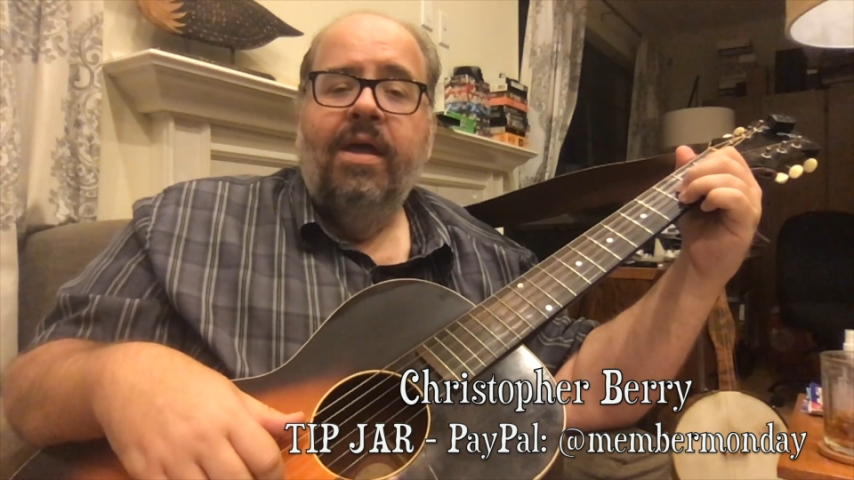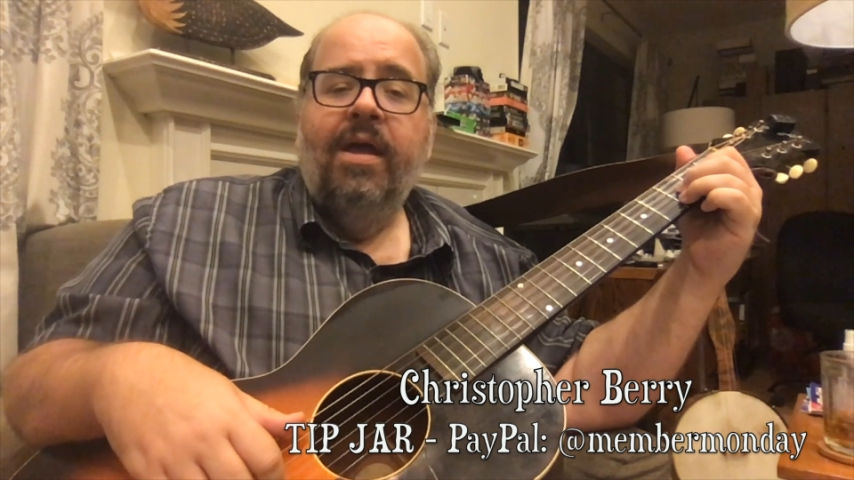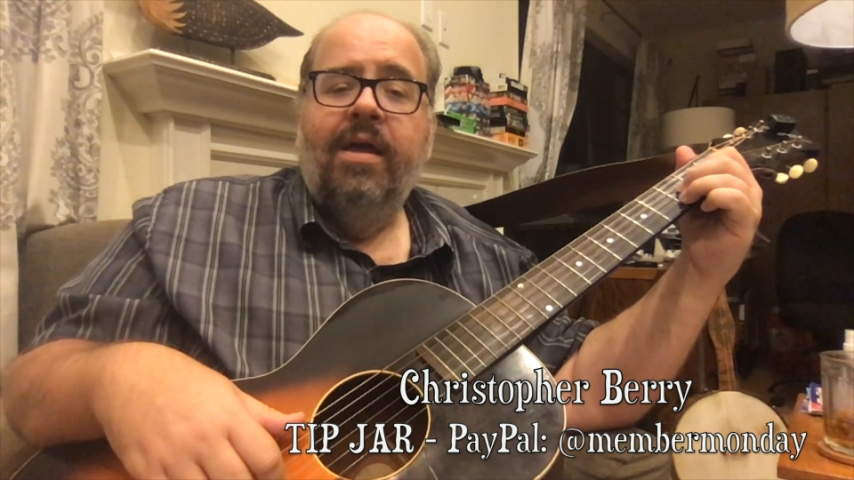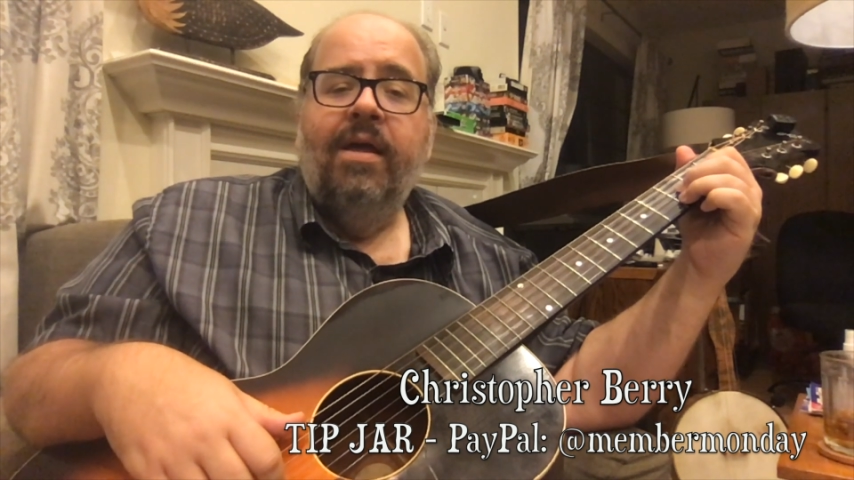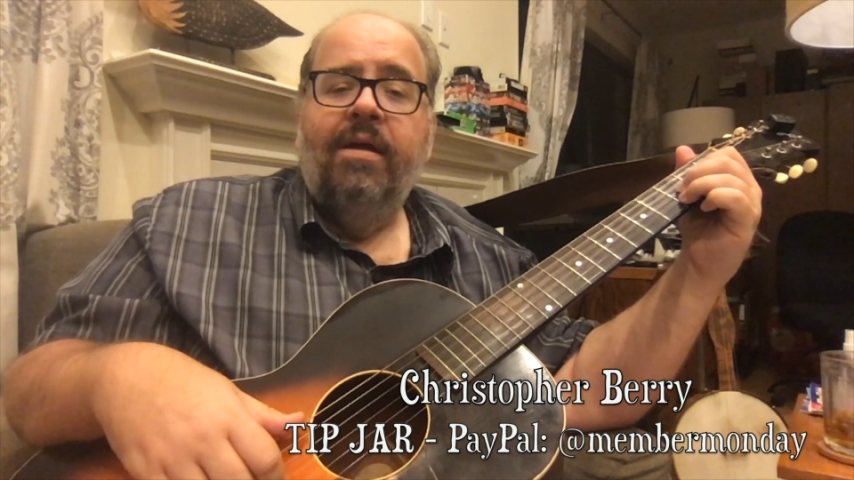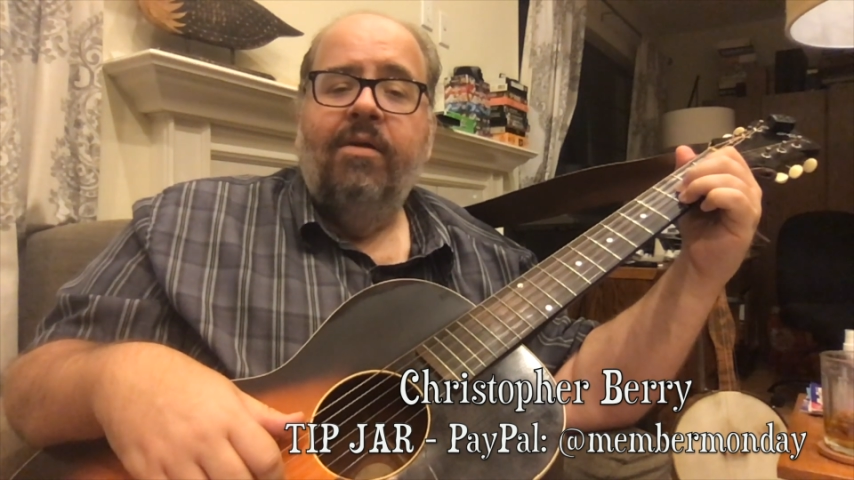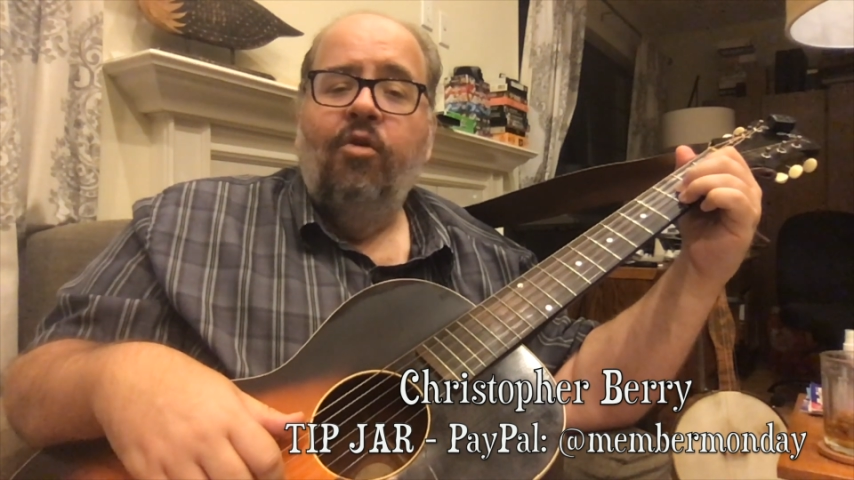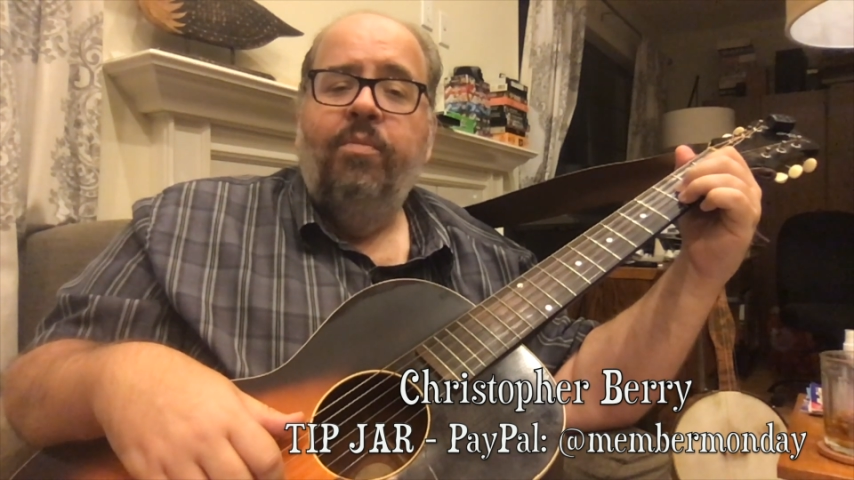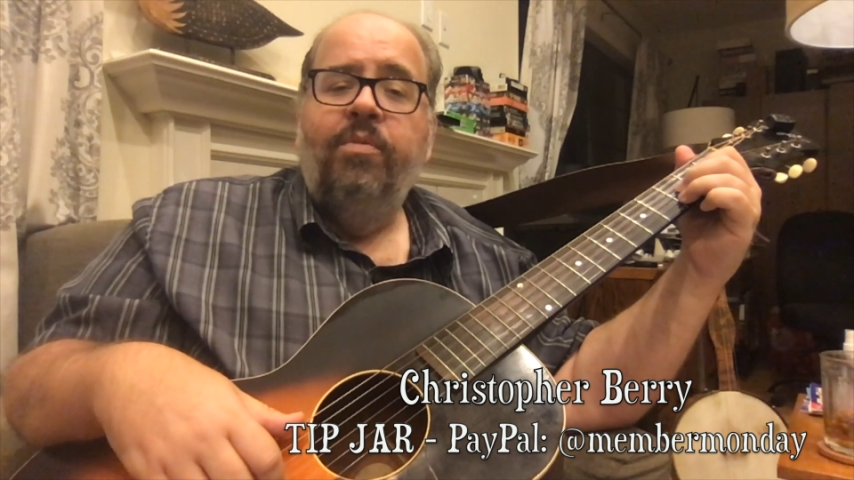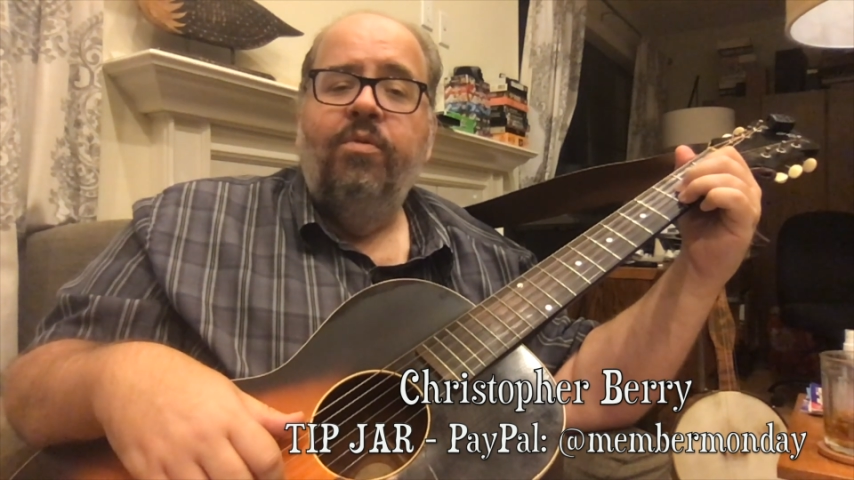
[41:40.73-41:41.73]

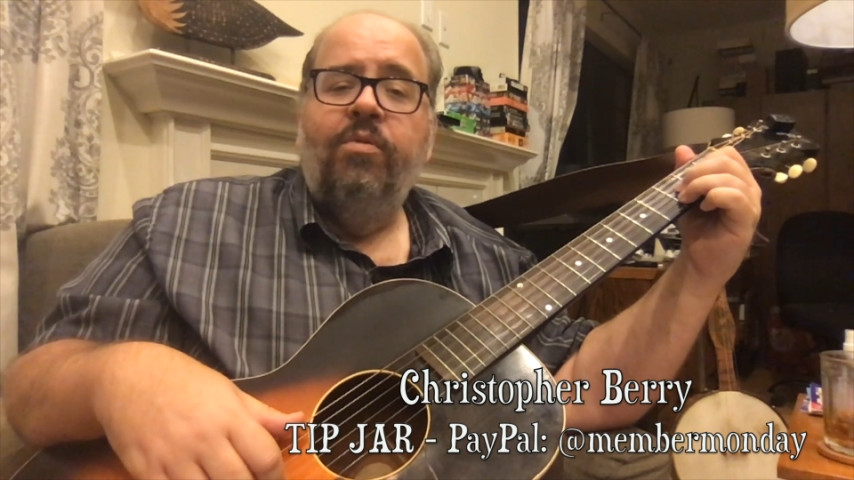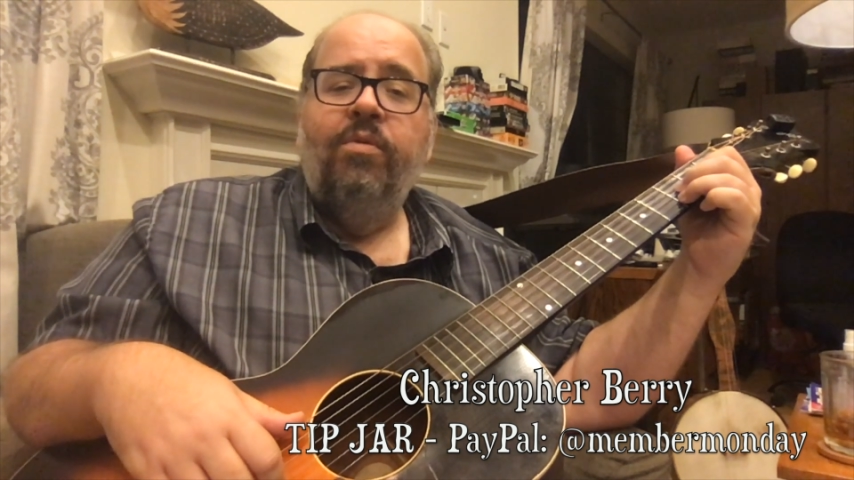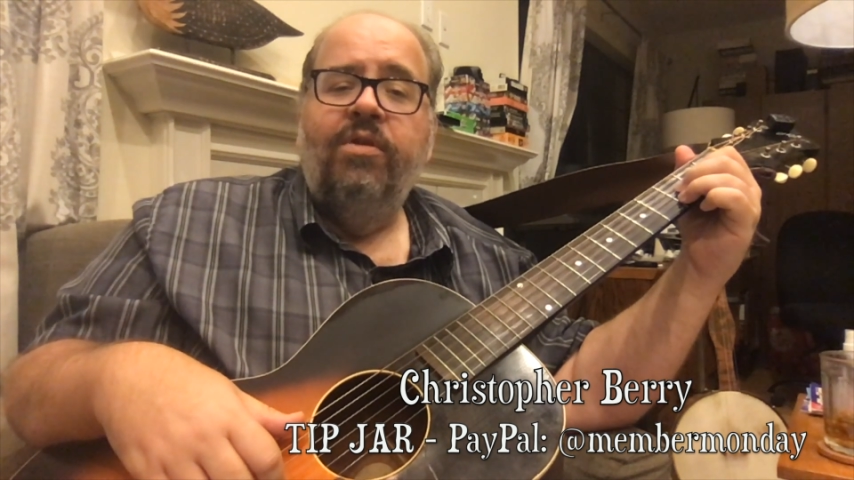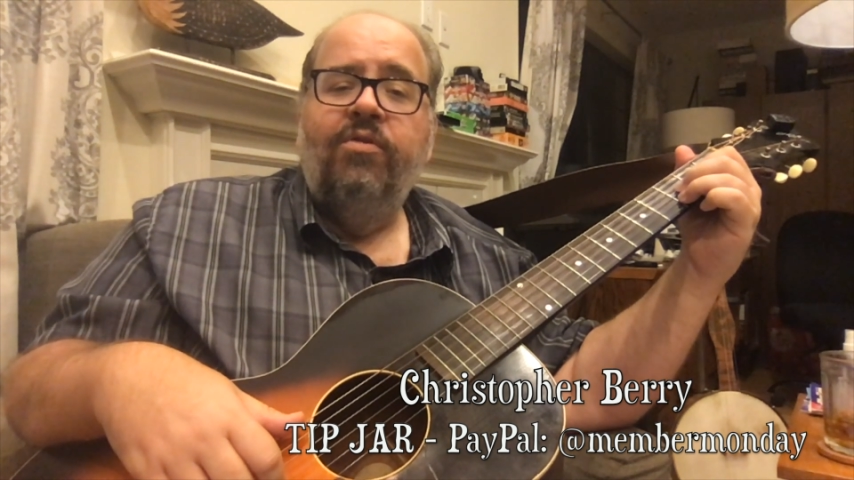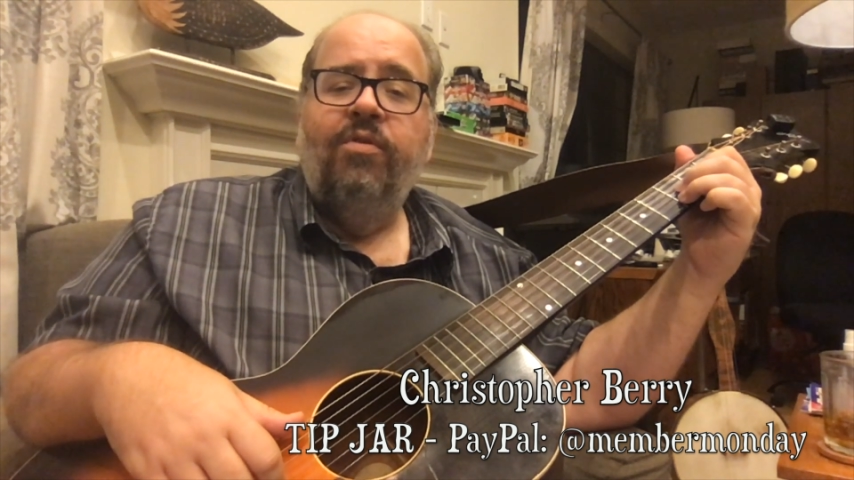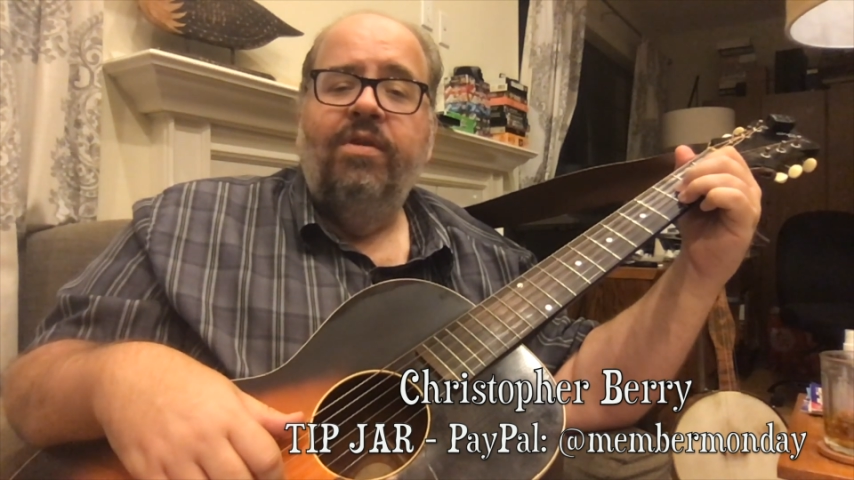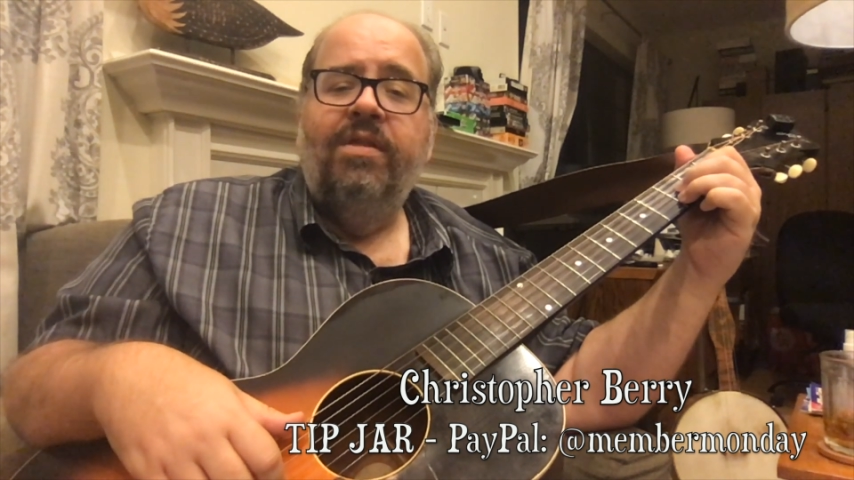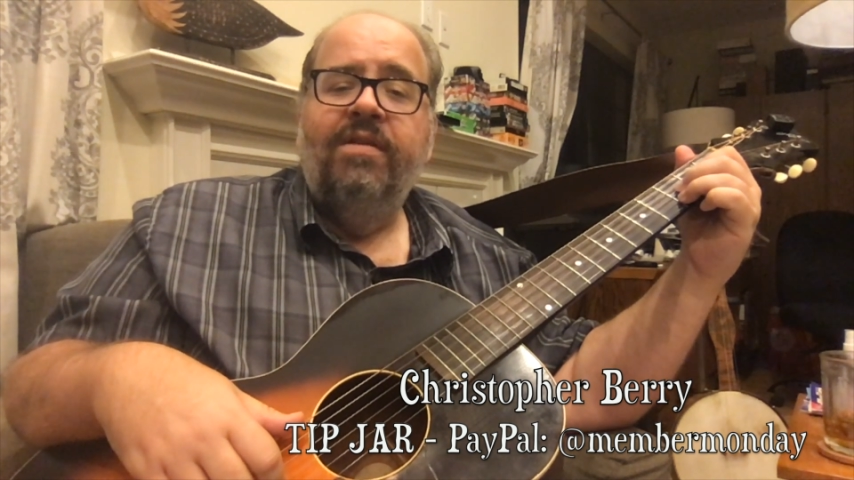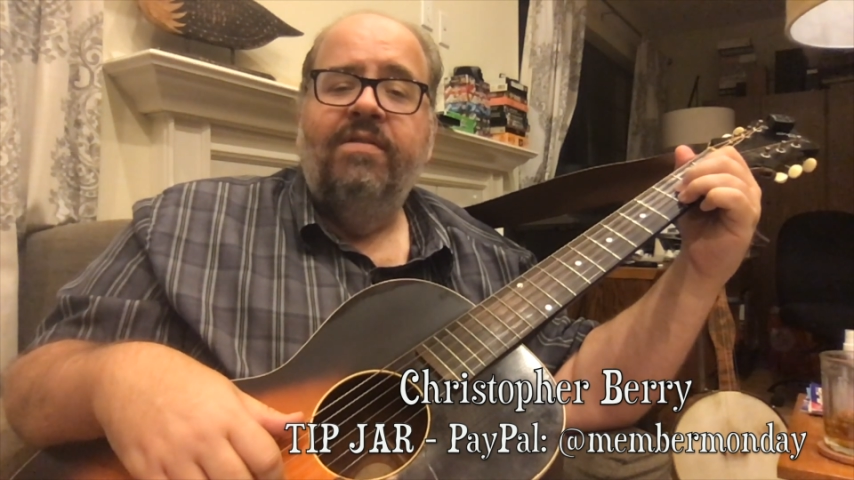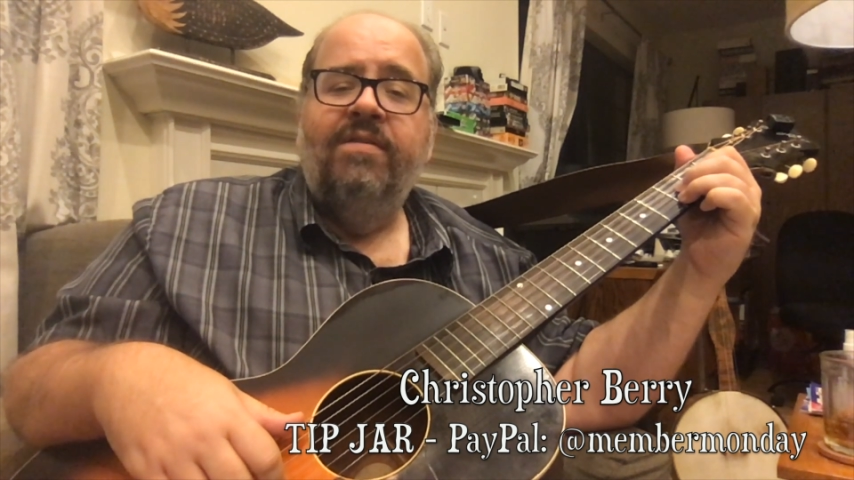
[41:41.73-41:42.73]
Hope you enjoyed
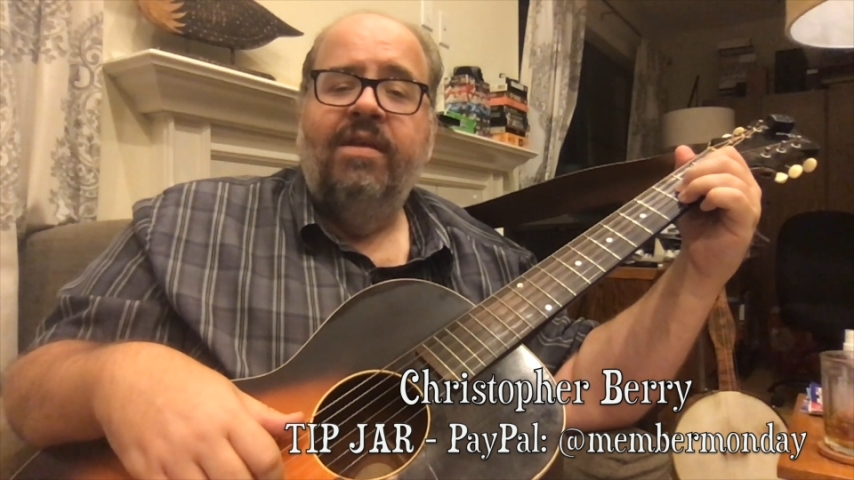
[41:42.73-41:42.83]
this,